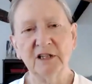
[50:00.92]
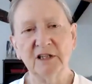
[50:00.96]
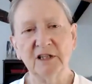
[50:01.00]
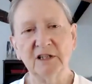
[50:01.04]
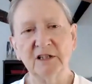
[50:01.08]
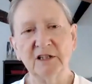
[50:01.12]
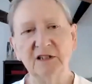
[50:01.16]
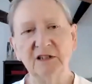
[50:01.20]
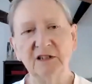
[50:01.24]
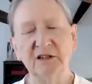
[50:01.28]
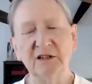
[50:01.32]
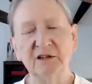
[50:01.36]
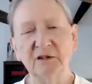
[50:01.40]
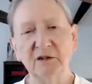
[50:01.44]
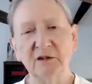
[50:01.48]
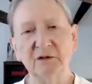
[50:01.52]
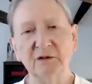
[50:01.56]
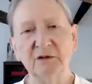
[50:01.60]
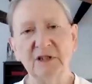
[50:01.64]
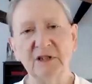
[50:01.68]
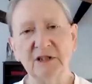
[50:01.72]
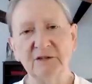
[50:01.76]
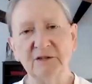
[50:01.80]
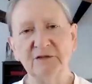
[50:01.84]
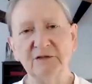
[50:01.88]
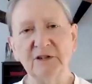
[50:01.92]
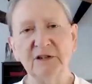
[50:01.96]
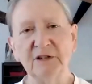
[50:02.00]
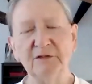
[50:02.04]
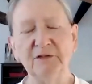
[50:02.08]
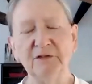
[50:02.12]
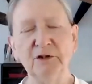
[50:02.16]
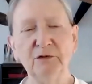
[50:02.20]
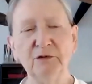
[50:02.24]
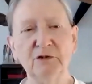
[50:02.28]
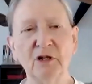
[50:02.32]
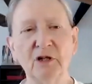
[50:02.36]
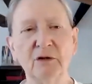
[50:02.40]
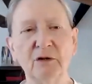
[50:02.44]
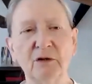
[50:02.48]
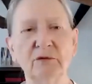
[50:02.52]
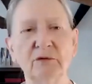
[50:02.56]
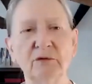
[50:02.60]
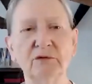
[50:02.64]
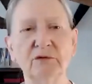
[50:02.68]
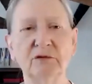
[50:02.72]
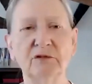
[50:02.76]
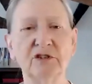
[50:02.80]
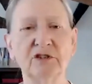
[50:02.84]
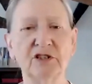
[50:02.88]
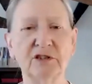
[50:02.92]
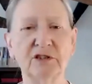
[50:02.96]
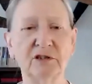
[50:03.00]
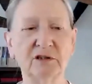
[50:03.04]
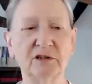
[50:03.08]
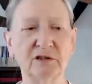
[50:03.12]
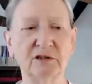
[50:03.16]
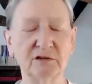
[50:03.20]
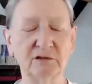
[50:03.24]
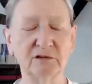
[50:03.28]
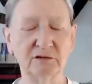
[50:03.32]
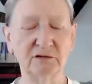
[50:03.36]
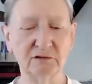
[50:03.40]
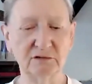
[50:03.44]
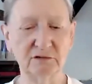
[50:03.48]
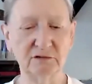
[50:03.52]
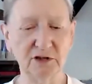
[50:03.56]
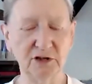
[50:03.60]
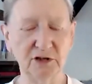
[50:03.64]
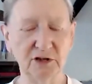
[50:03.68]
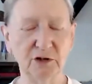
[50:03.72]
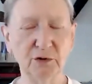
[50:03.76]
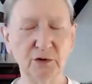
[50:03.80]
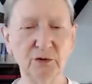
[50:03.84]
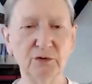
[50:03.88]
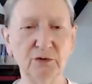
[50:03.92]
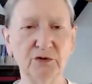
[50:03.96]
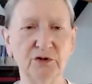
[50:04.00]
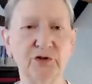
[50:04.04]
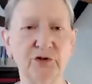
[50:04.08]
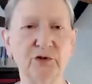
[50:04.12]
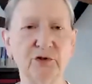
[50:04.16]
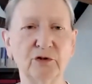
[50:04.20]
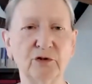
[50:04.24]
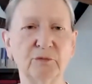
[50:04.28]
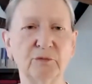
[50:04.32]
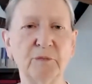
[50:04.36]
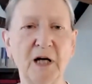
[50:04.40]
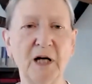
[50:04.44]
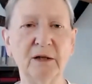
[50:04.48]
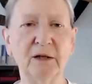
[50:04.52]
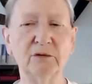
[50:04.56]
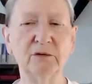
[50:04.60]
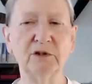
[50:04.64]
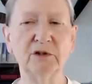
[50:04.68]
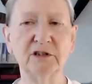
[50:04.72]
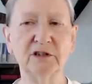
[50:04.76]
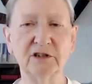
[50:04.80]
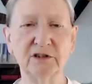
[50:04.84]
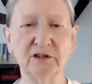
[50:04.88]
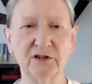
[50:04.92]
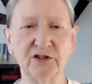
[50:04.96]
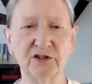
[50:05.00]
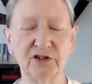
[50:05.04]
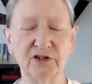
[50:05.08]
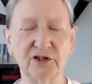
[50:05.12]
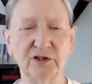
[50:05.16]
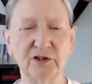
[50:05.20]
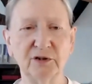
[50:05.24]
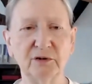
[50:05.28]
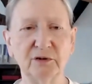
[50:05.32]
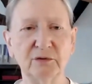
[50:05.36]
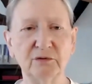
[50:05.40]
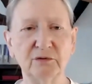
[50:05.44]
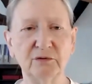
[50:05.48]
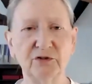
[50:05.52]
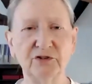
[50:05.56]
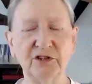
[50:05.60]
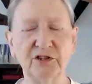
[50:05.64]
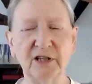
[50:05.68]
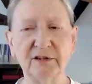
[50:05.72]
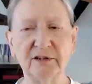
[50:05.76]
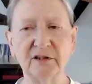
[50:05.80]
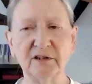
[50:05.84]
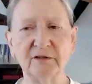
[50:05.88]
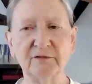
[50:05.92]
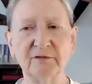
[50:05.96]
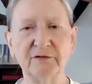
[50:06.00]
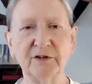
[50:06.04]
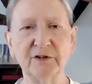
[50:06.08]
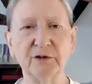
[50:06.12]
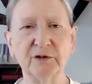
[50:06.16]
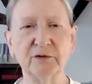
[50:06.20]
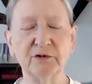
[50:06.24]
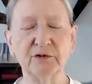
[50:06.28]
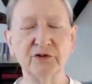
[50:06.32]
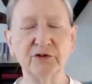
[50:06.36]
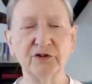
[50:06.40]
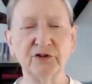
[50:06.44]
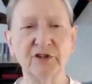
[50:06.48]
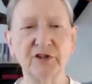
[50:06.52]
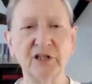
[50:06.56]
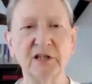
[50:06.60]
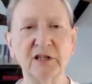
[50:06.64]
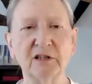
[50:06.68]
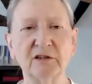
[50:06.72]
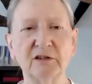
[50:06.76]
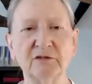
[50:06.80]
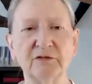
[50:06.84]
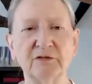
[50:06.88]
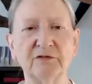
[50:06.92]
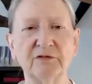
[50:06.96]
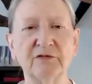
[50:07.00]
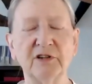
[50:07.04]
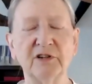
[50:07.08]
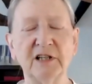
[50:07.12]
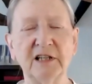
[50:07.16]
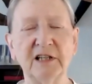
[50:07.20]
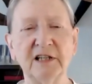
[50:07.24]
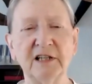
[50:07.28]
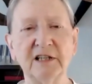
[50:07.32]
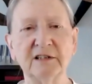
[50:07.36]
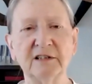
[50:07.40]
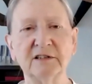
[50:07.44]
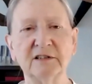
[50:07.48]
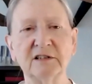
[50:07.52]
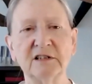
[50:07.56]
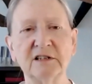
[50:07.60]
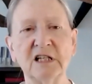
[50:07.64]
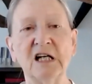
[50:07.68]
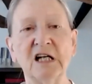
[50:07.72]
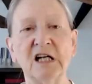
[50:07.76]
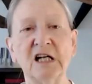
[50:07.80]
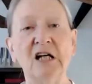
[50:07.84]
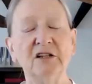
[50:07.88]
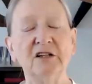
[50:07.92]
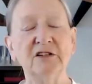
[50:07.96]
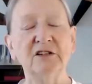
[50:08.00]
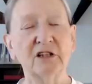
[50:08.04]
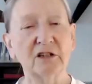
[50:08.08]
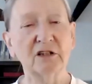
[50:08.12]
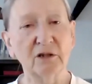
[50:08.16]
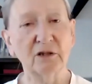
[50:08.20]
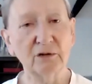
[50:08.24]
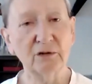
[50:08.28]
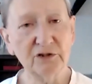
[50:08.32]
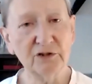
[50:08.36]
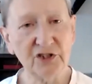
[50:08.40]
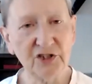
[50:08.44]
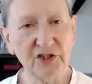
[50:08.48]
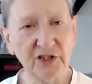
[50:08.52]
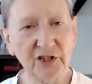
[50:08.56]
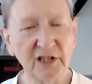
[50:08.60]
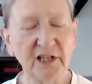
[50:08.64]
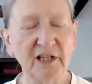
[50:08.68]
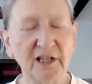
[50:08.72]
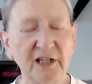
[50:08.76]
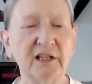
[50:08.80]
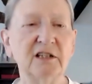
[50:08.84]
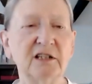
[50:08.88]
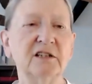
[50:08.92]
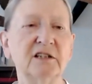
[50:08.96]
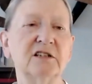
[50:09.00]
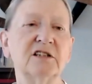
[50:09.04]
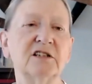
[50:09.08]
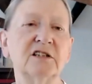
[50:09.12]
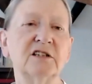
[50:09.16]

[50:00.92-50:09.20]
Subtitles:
if you don't use your power to stand up for yourself and negotiate